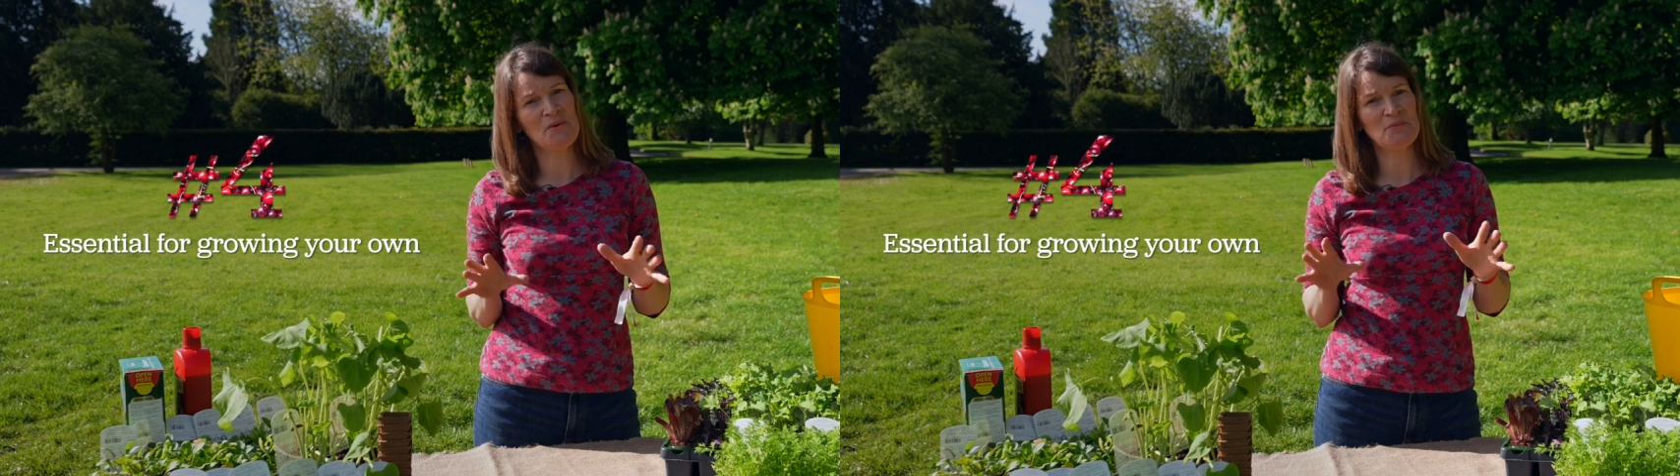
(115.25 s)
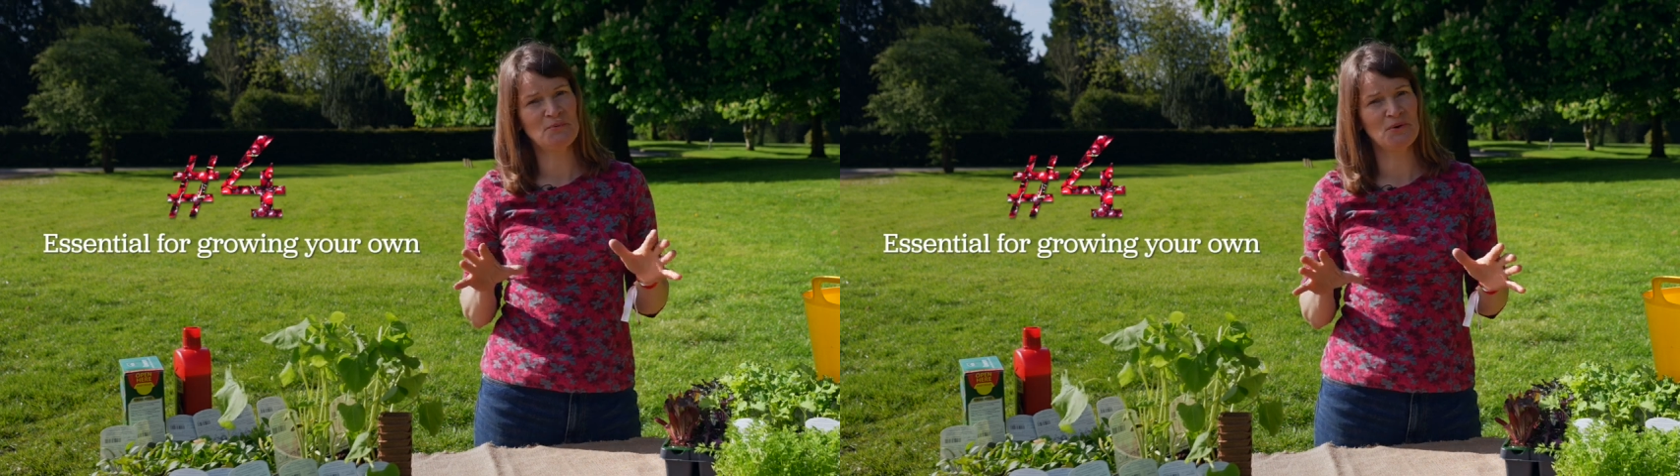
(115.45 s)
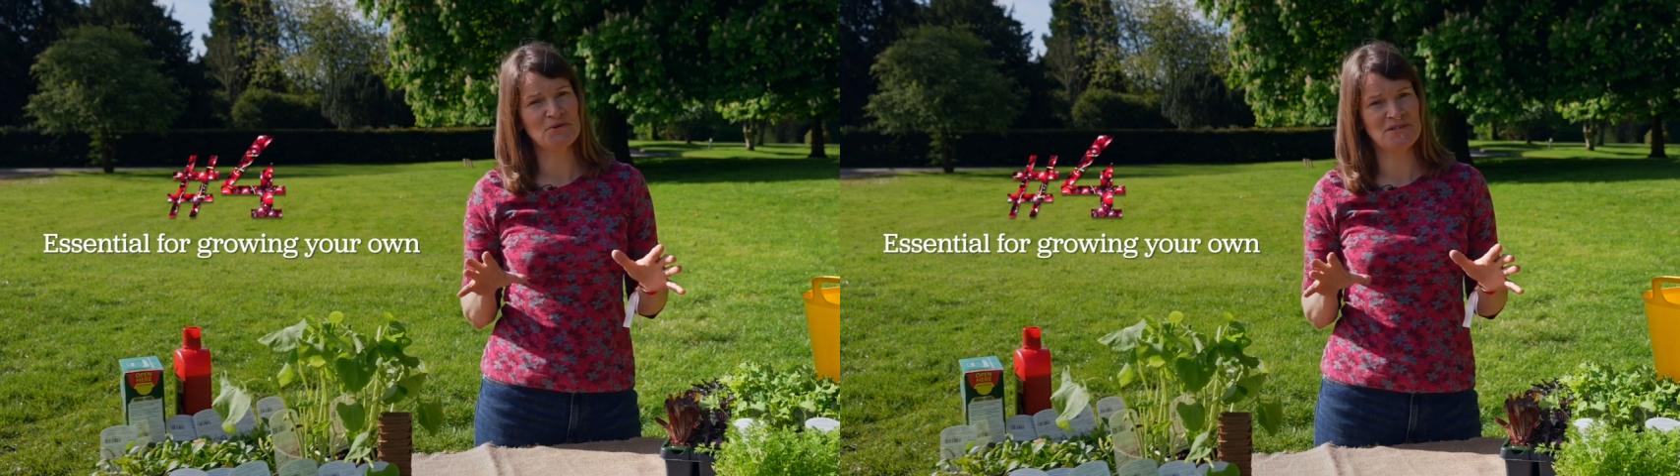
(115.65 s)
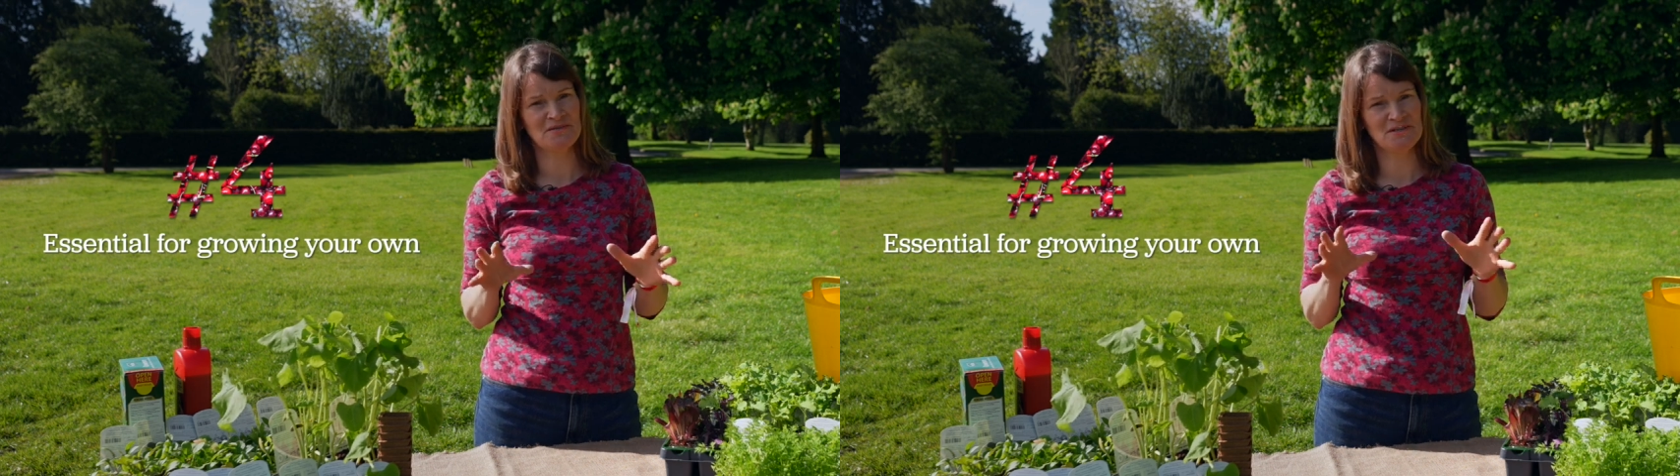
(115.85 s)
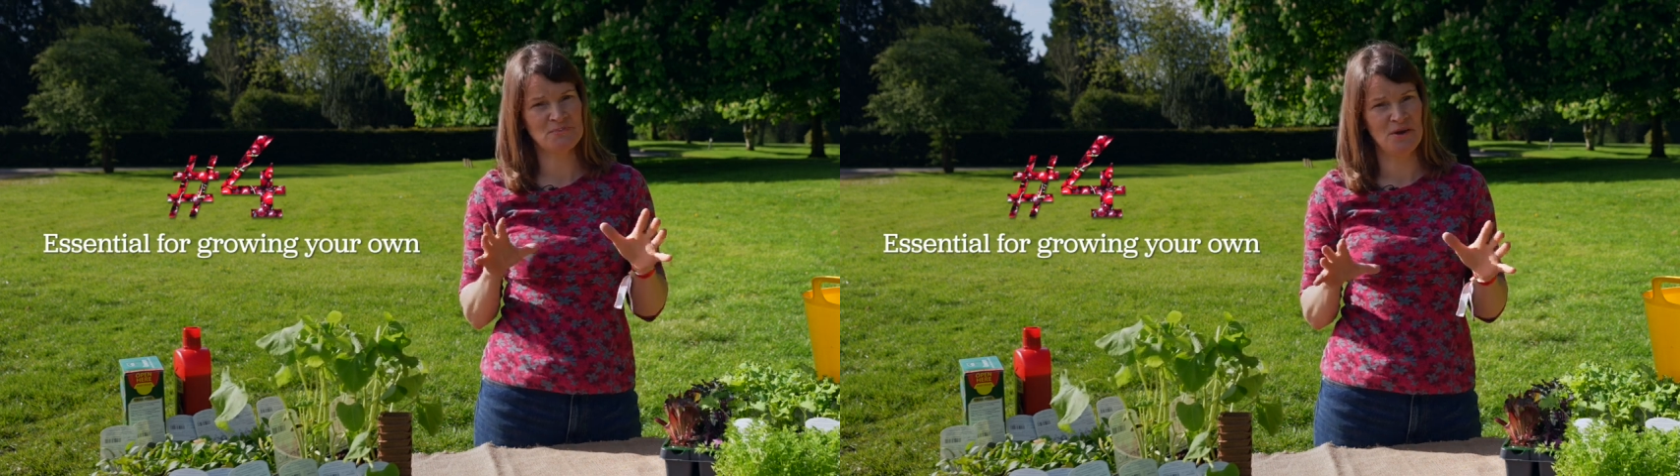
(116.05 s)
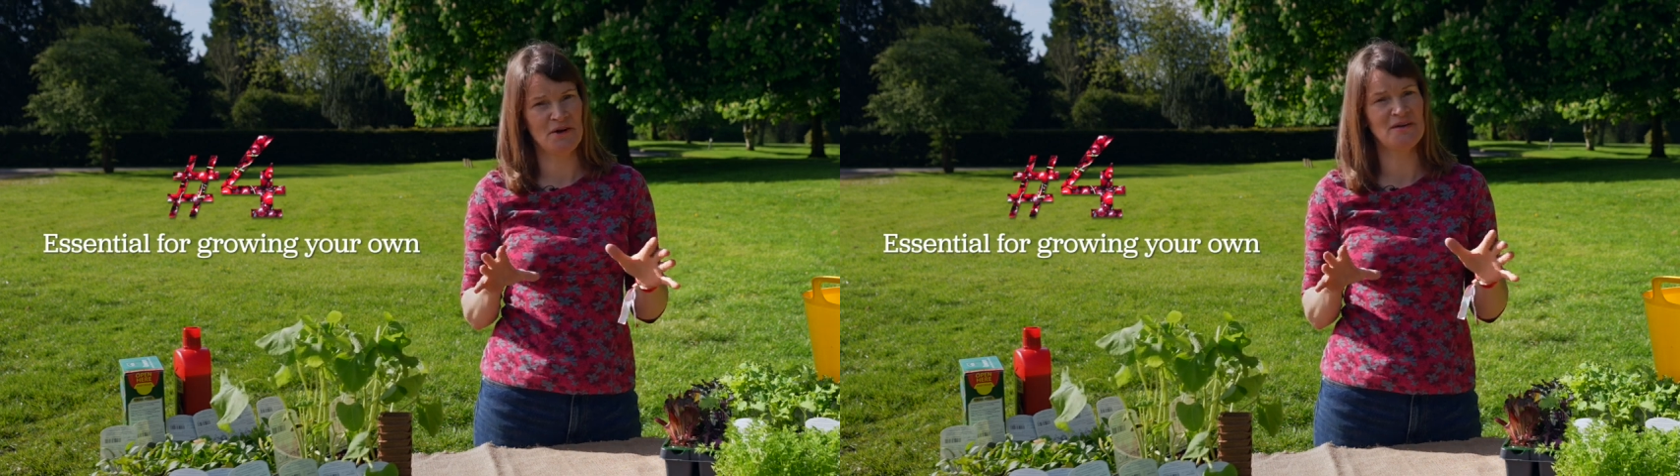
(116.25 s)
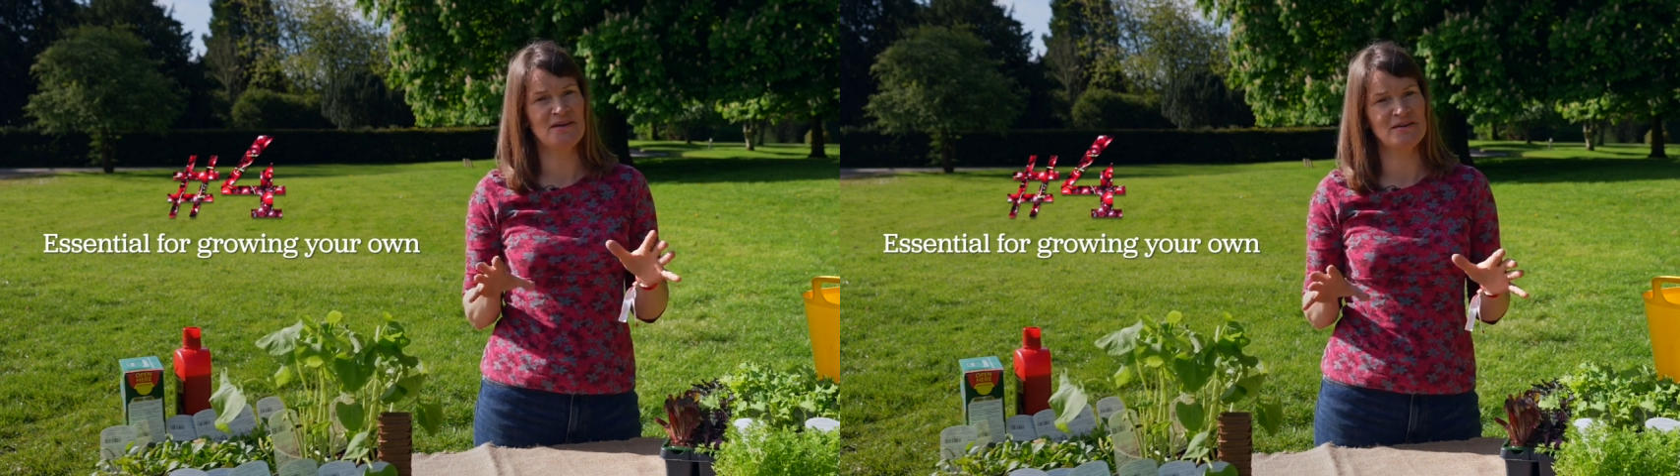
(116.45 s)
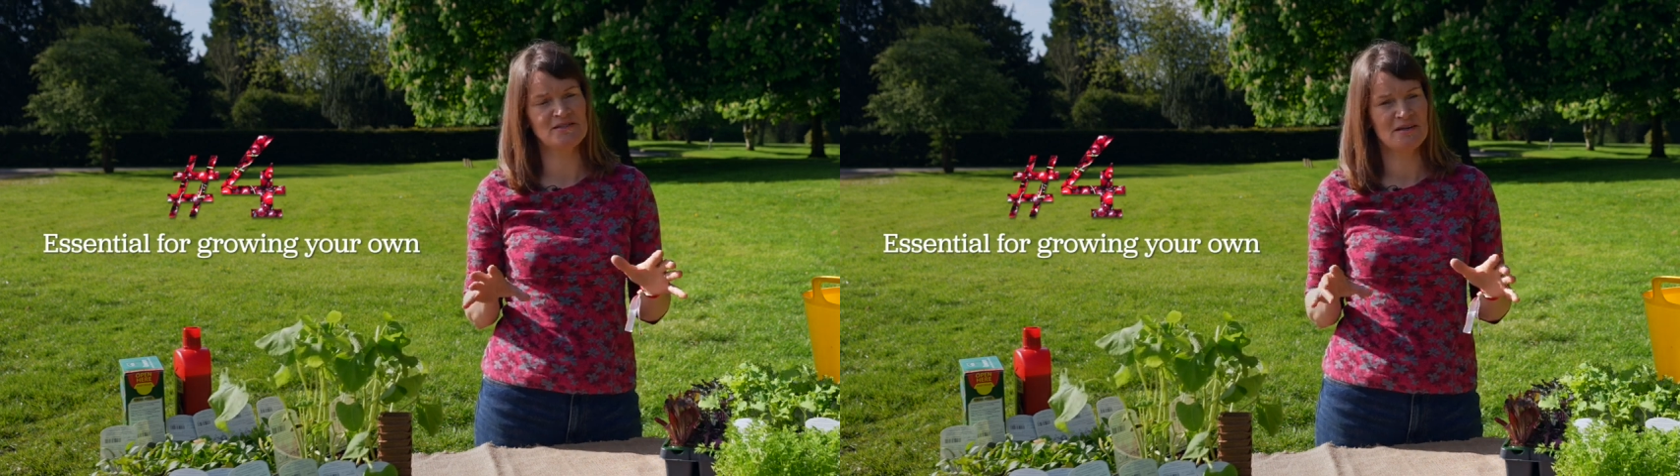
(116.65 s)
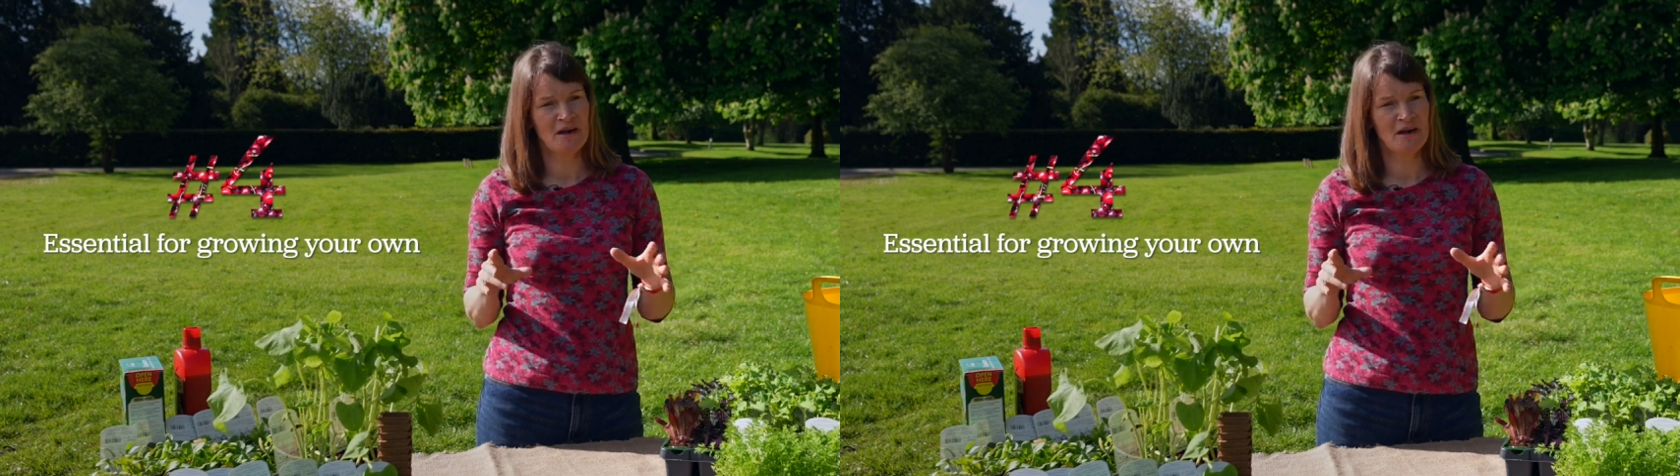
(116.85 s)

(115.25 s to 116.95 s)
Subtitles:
important this part is.